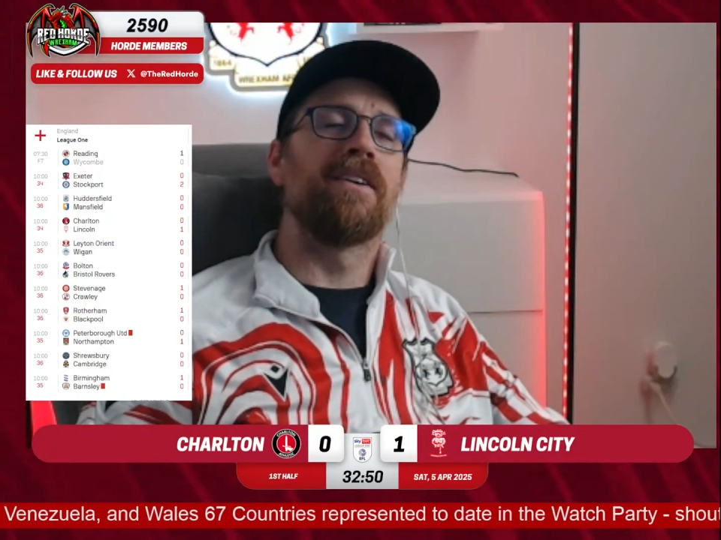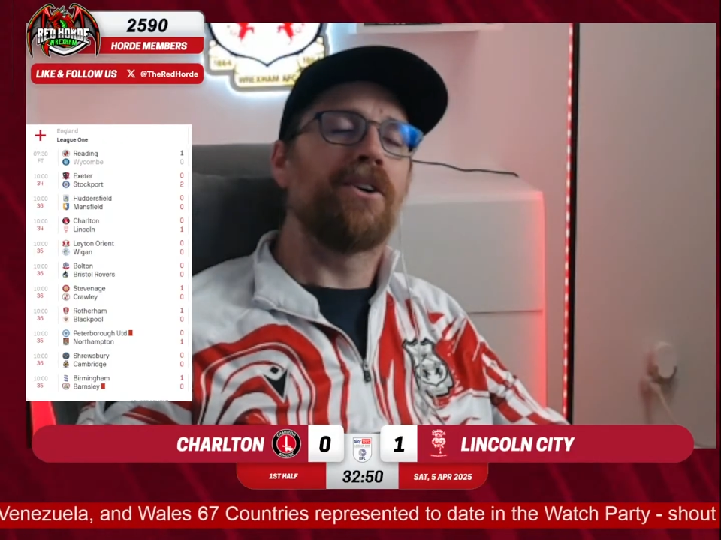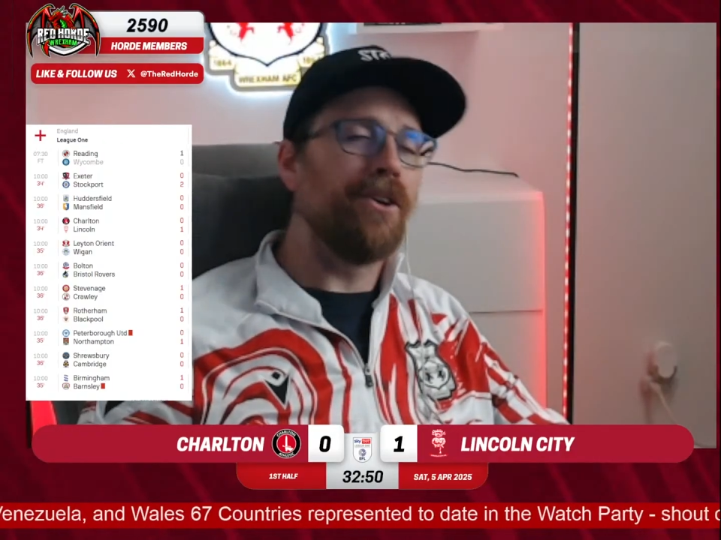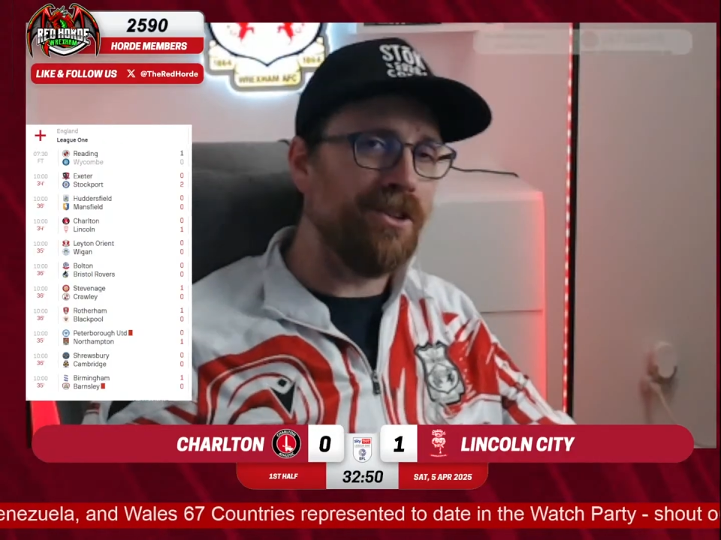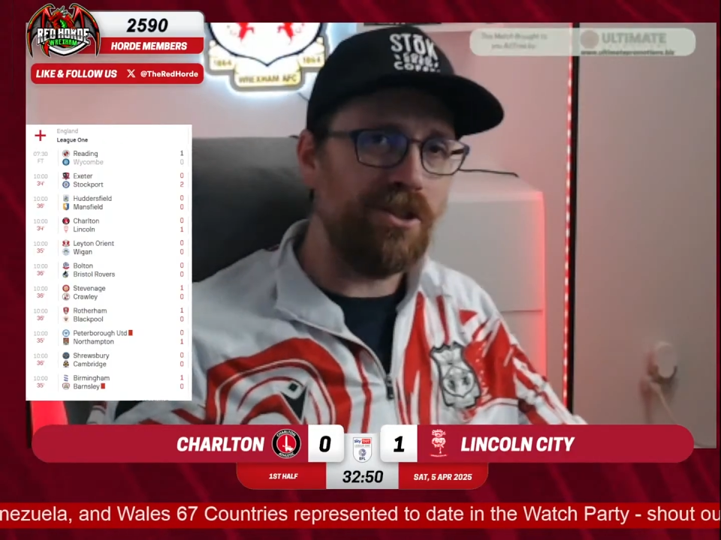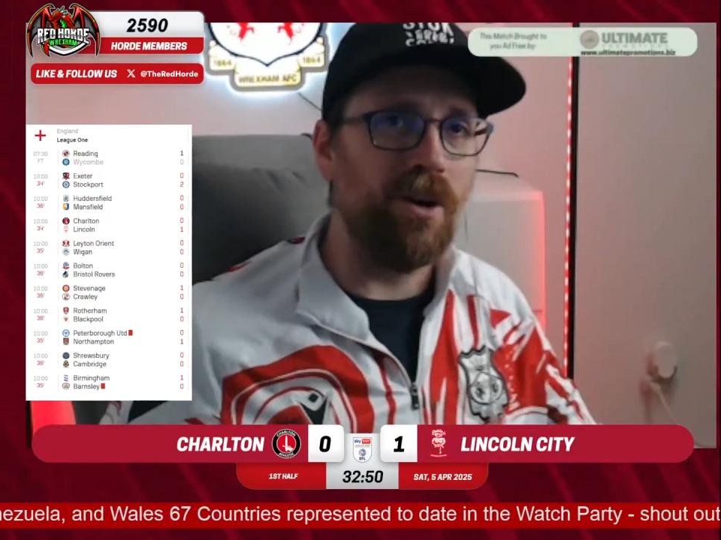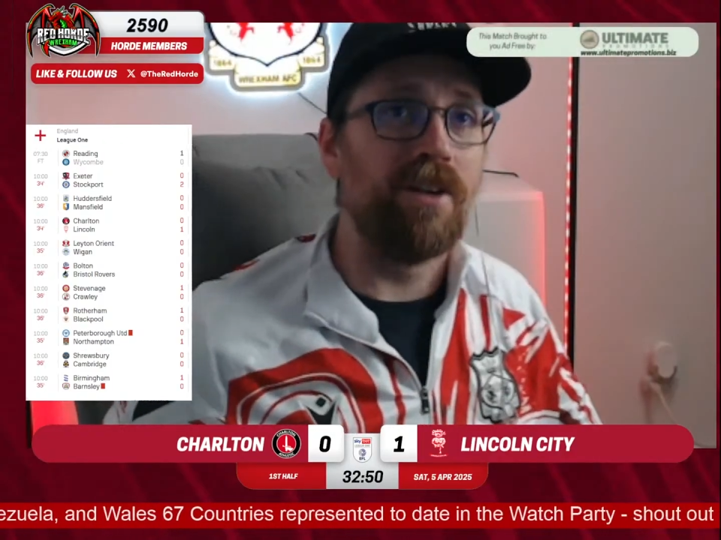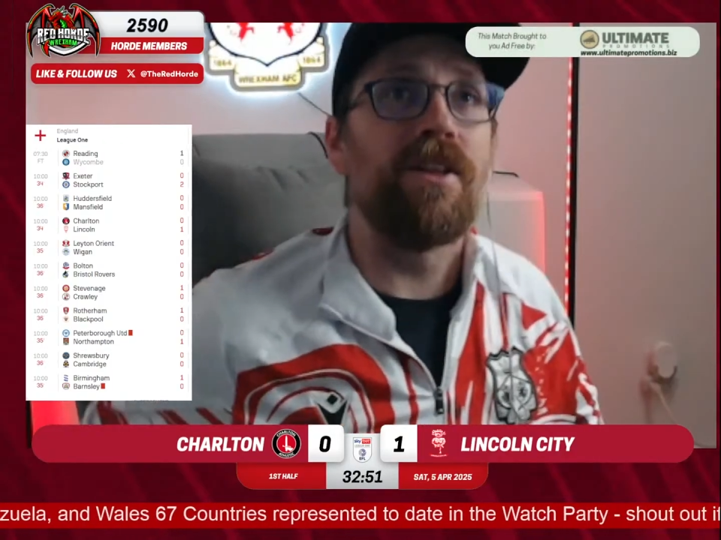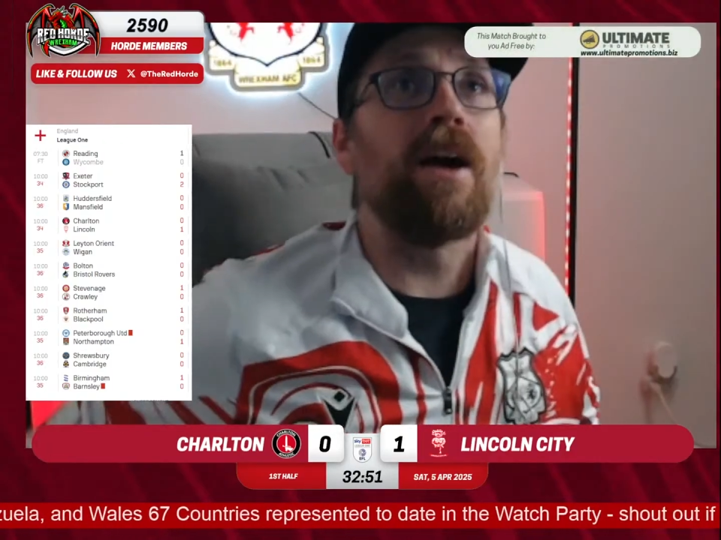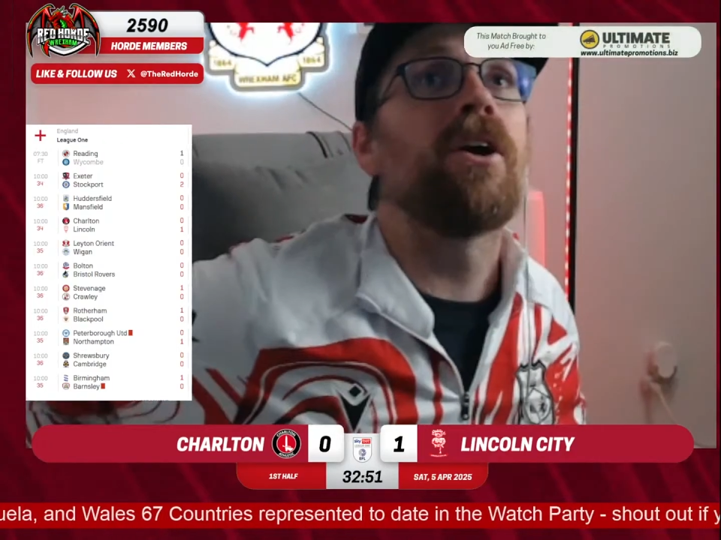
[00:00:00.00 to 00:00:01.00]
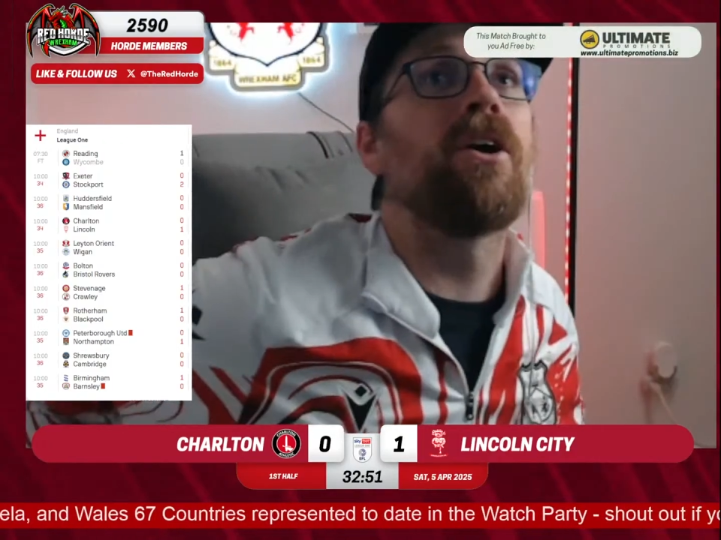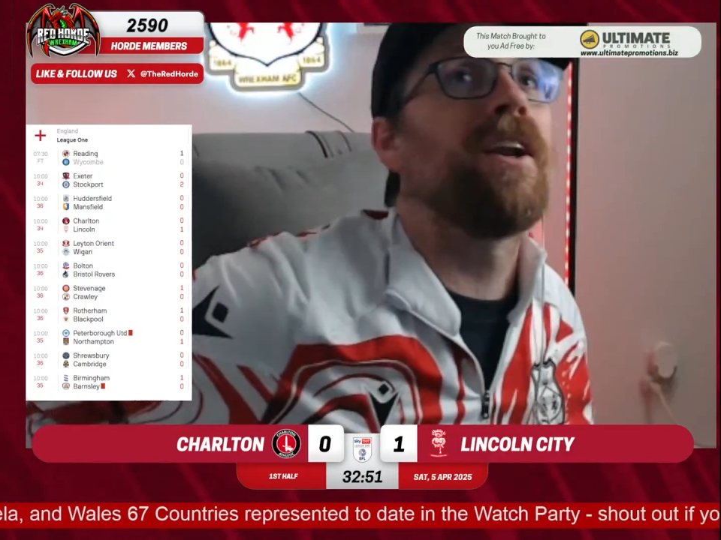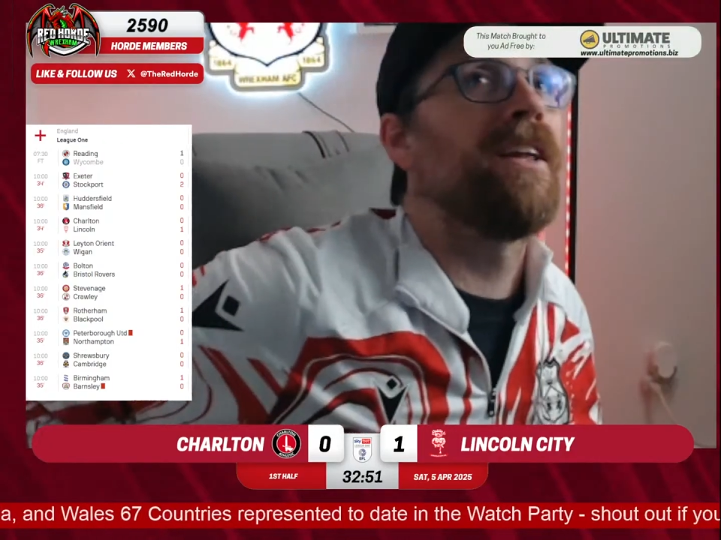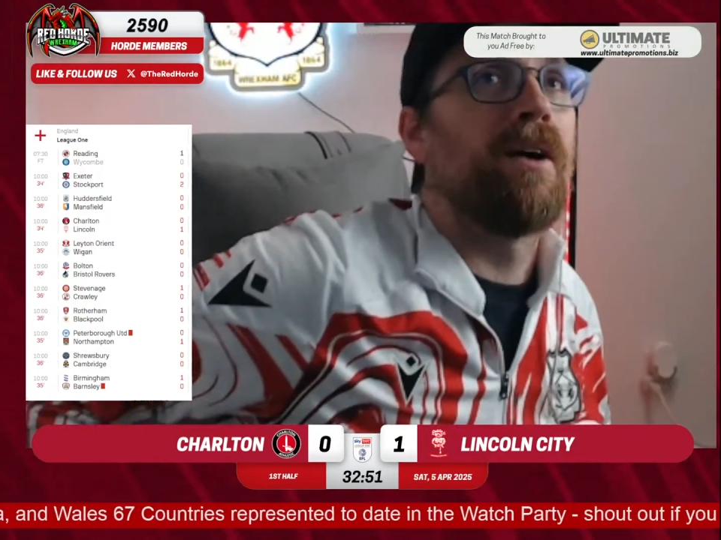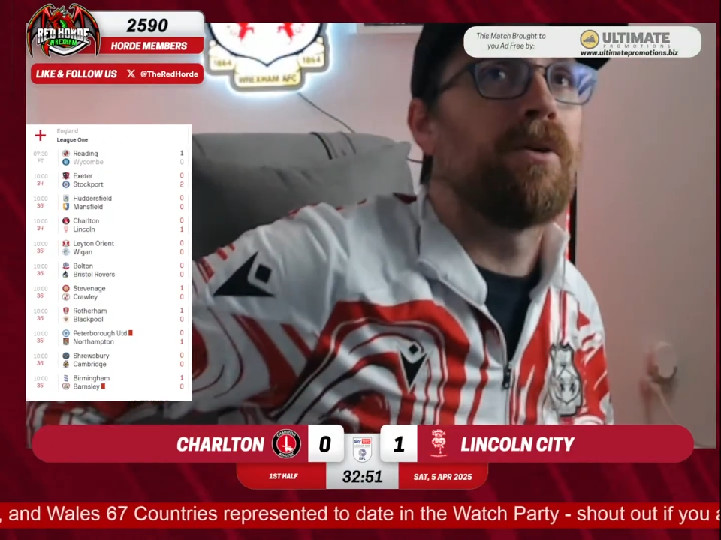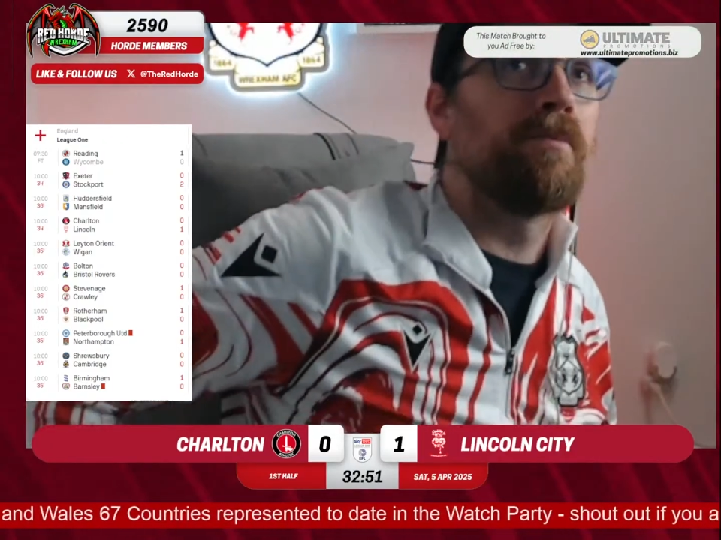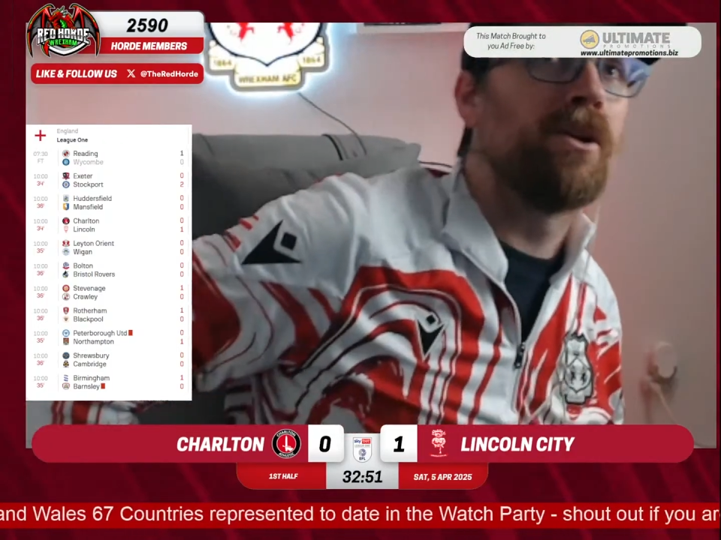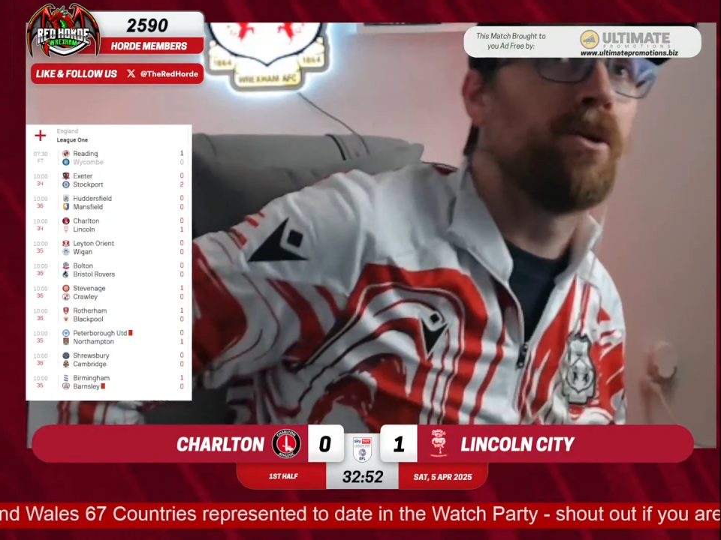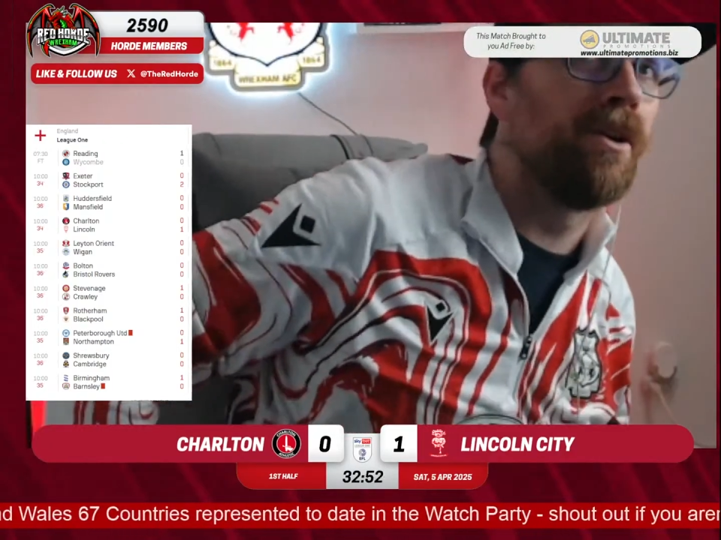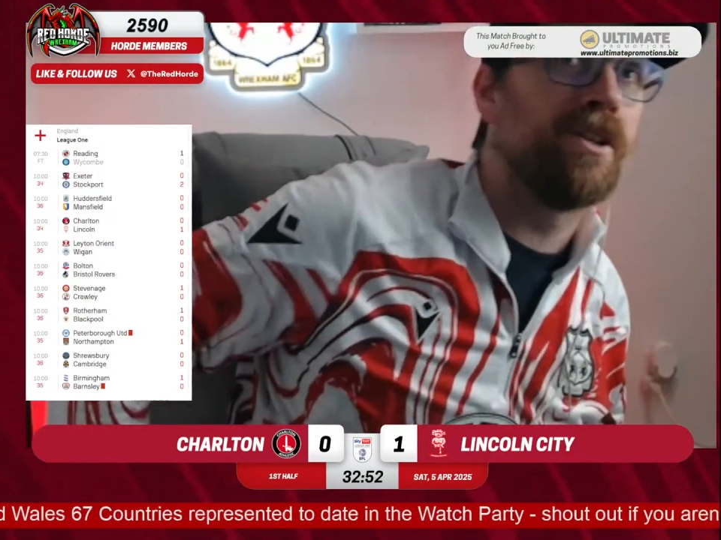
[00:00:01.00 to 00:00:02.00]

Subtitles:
Couldn't score it. If that would have gone in, that would have been goal of the